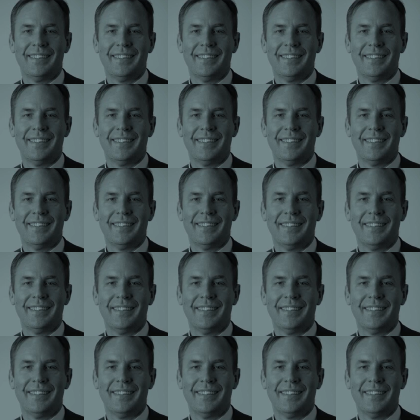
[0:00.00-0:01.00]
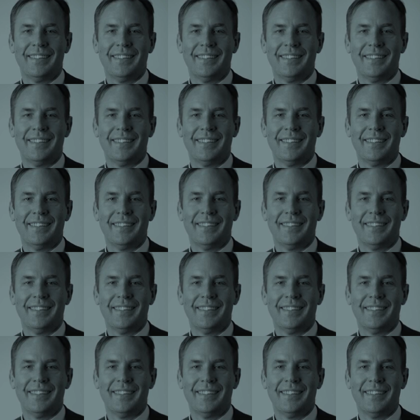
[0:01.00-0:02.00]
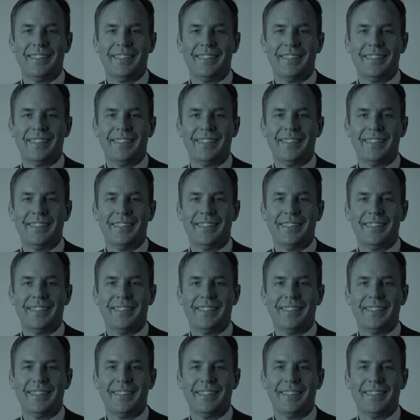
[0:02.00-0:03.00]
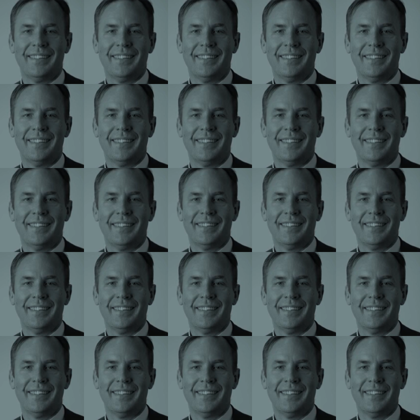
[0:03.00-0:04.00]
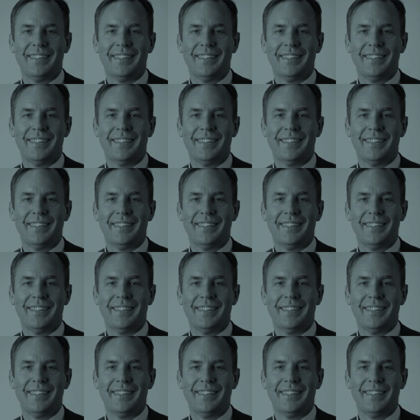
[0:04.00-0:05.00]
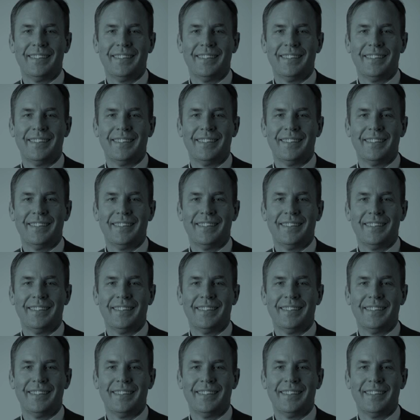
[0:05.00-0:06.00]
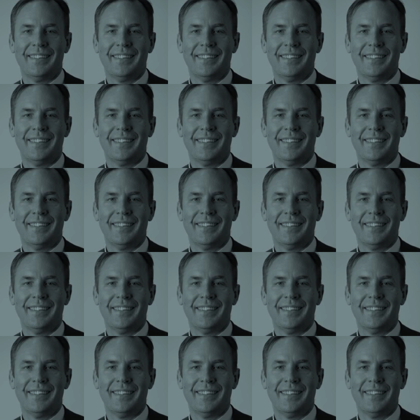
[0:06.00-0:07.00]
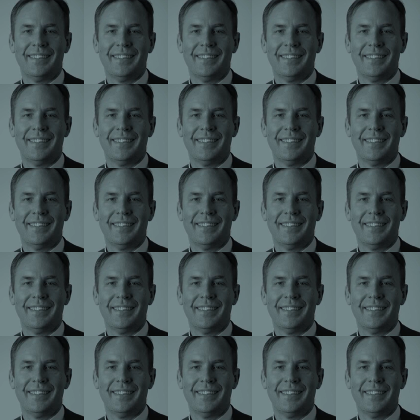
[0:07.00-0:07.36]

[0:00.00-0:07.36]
The face doesn't move, so there is nothing to read.